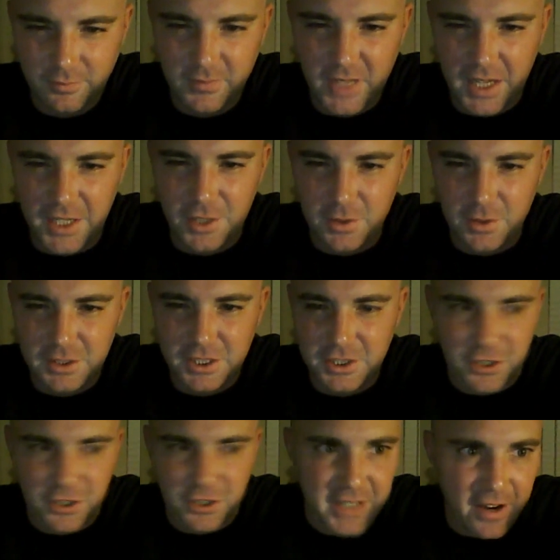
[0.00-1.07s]
And I know it's because
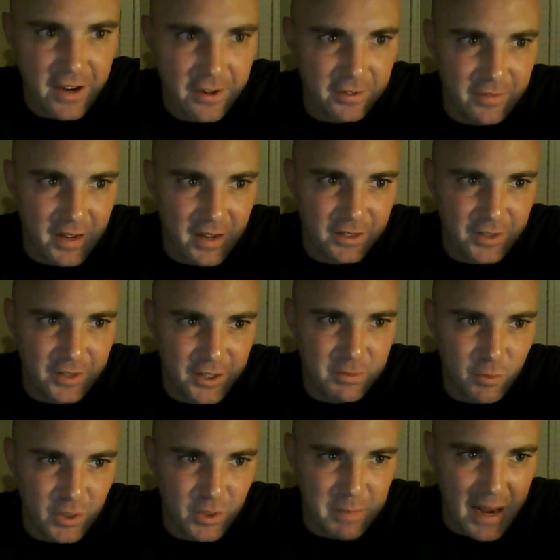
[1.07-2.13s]
you're scared of
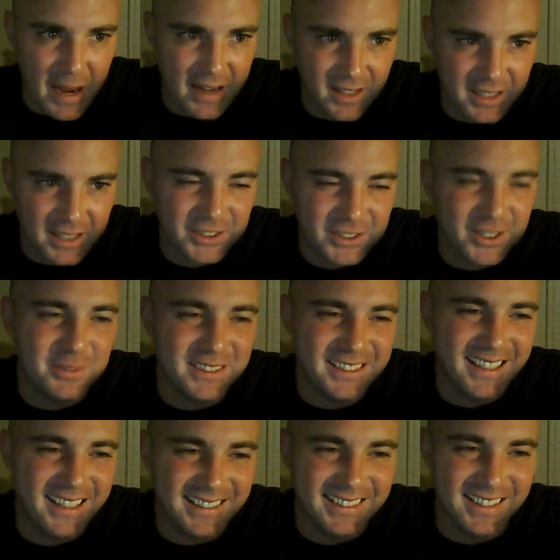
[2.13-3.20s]
Validation Boy's backlash. No, I'm just
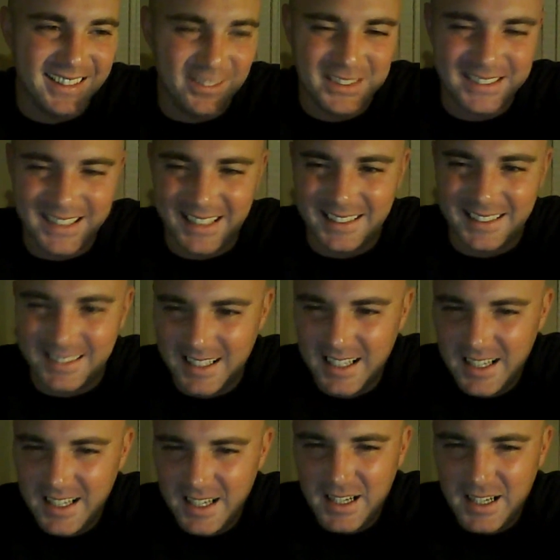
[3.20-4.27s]
kidding.
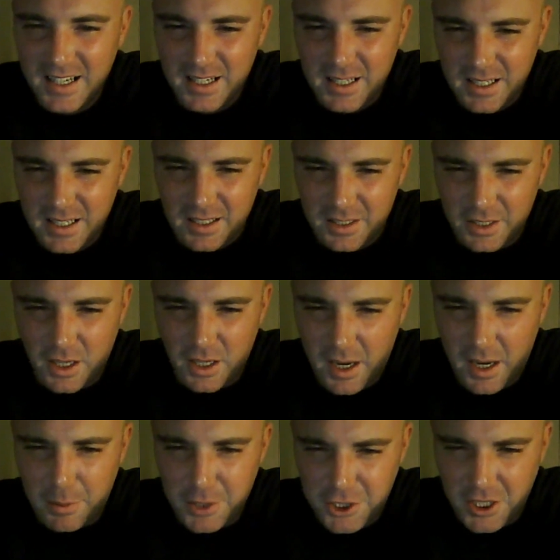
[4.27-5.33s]
No, I
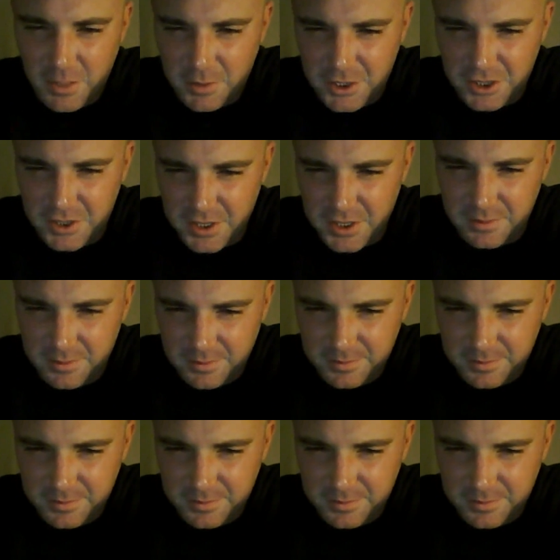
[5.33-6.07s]
appreciate what you did.